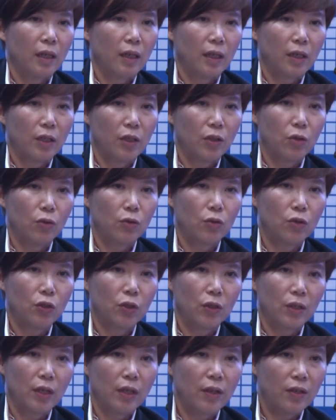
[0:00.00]
you
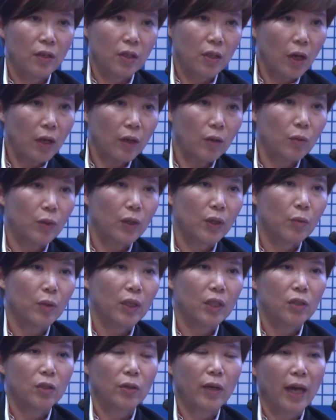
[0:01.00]
should start with
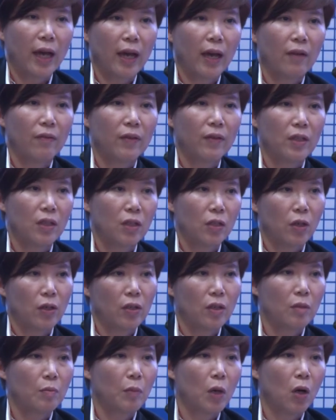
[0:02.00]
what you have, start
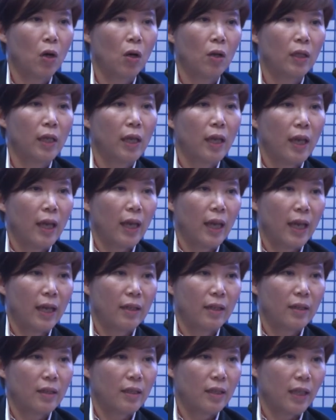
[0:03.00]
small
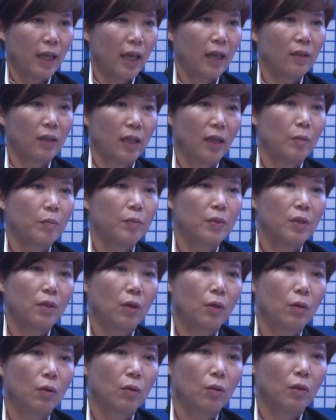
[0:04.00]
and scale up.
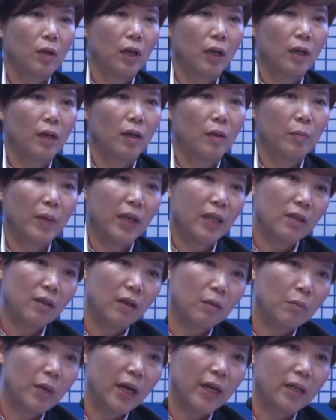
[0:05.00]
So based
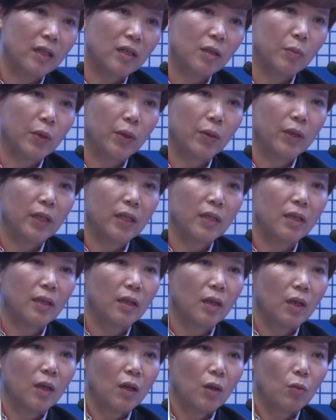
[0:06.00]
on my experience,
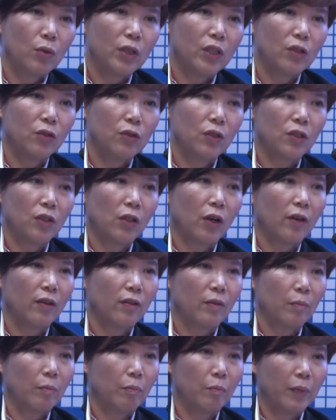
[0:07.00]
when you start
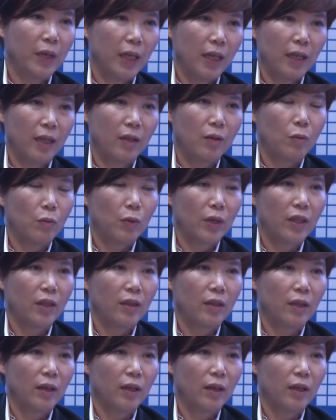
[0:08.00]
big with